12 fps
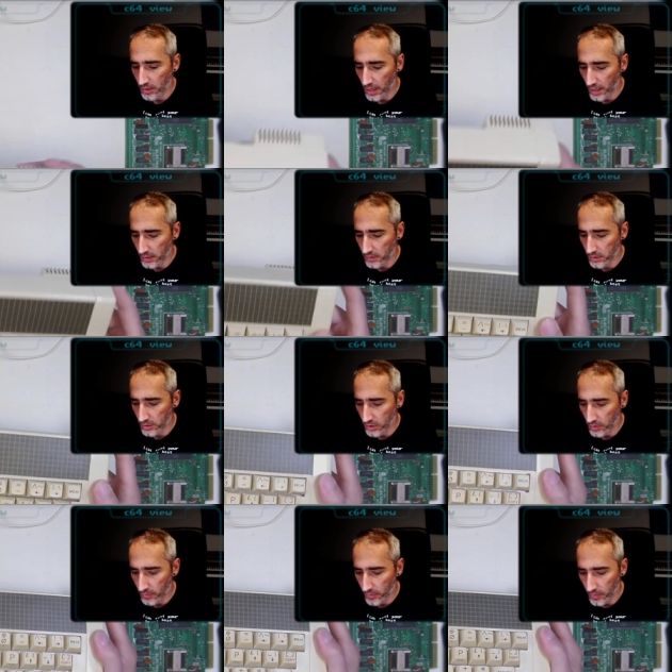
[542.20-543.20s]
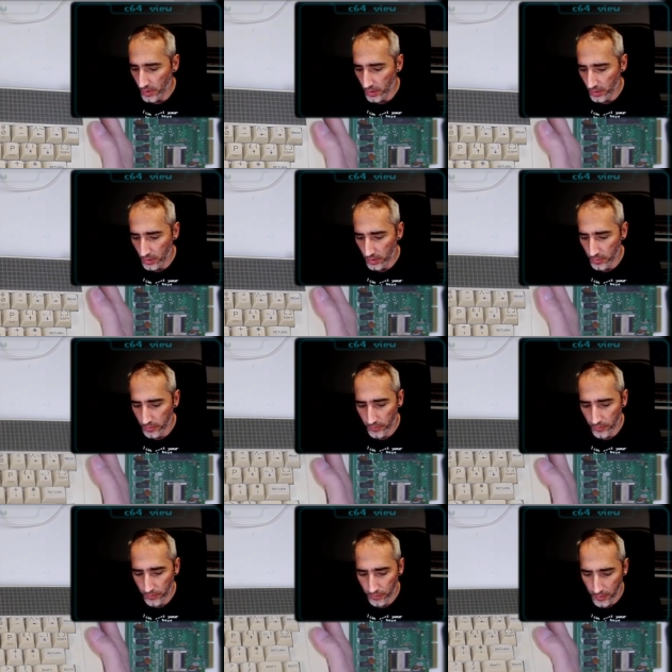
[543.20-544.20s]
it has some um,
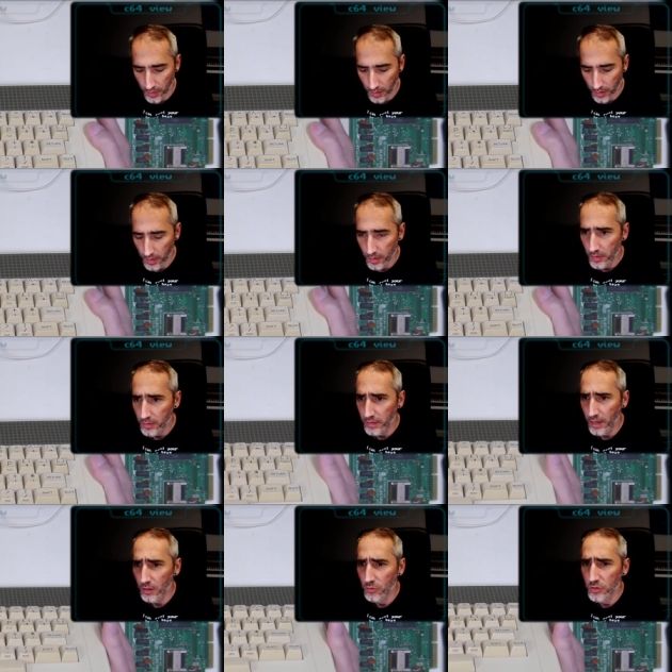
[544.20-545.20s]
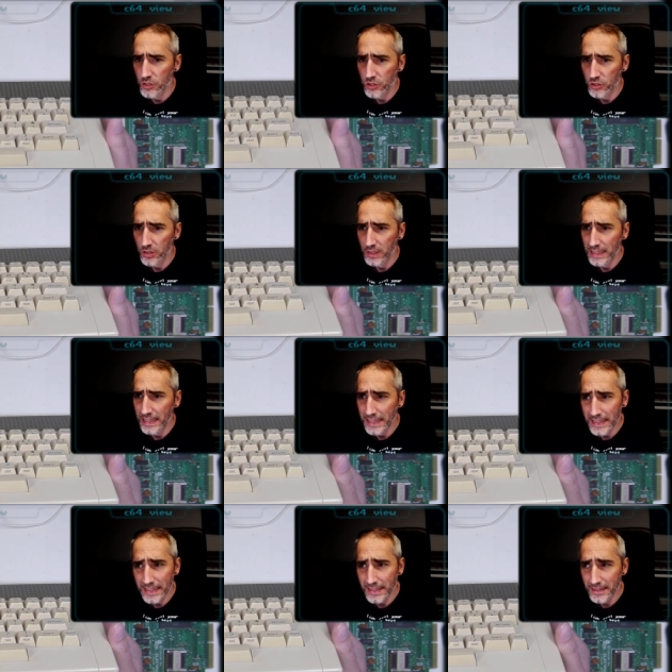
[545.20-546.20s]
yellowish
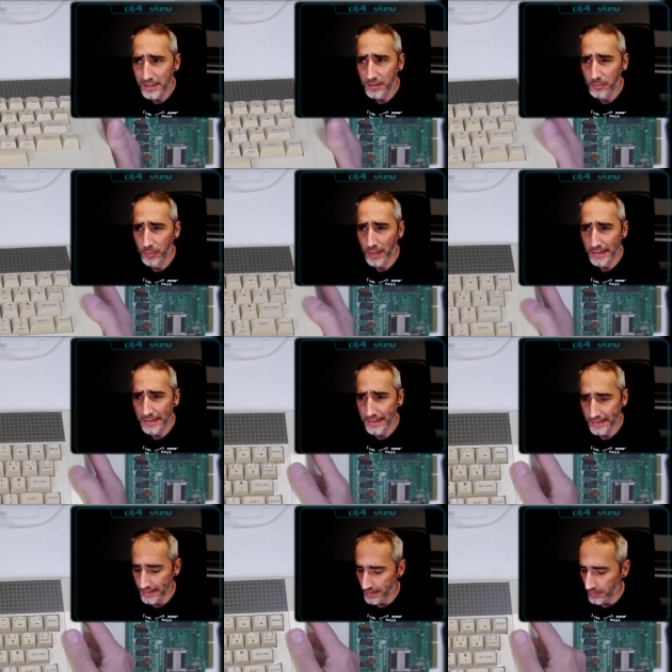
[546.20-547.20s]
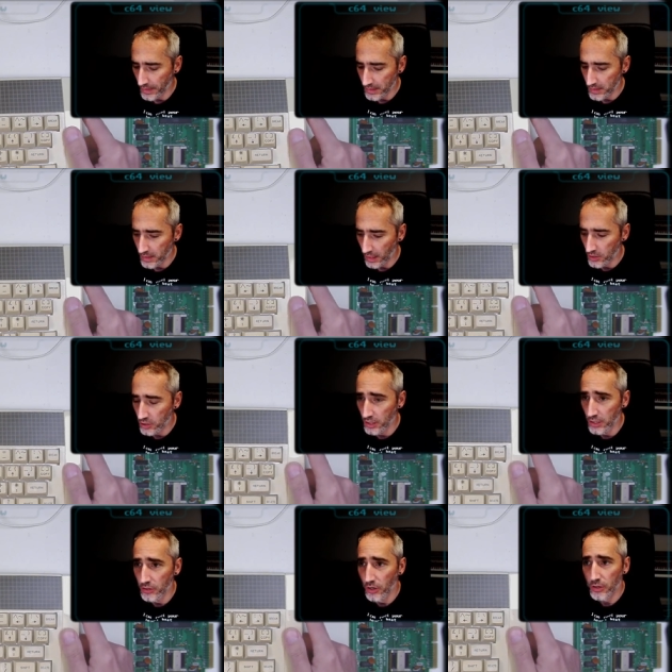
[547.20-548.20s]
keys, but uh, that's
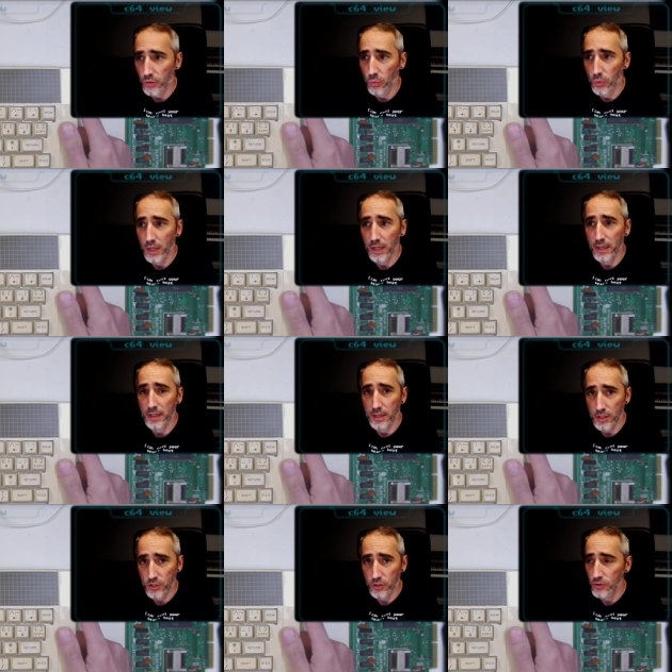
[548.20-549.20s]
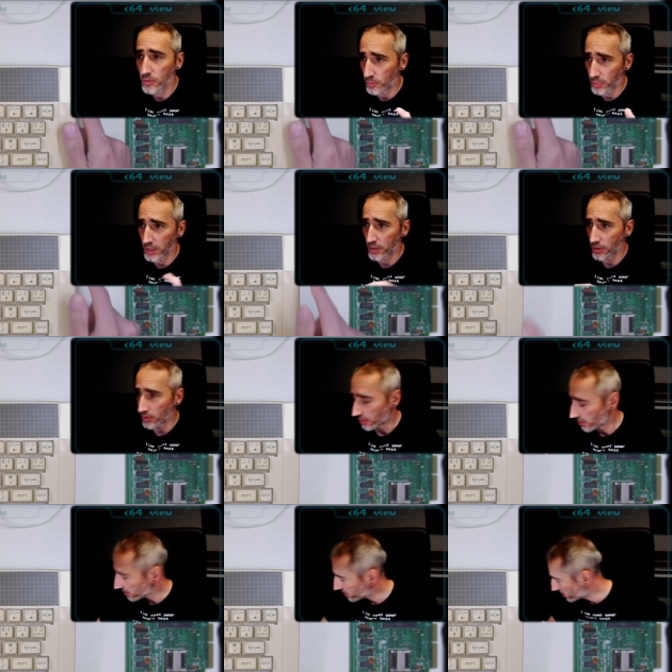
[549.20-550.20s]
actually not really an issue
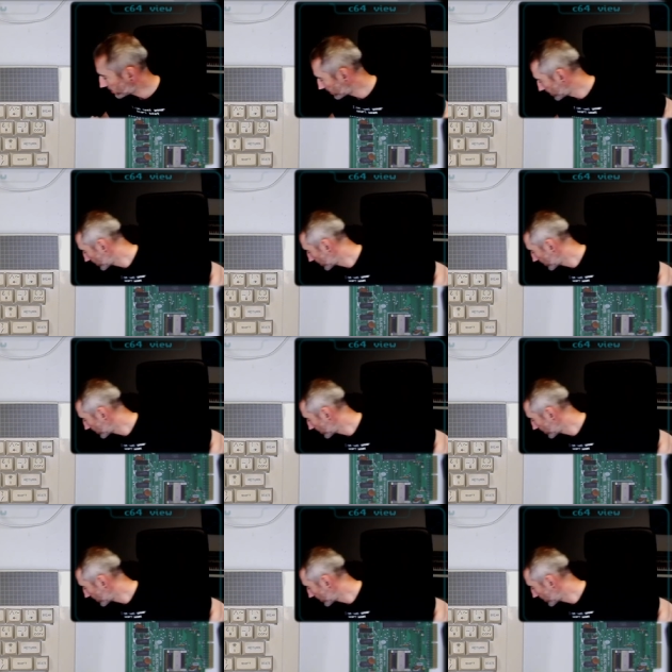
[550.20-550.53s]
because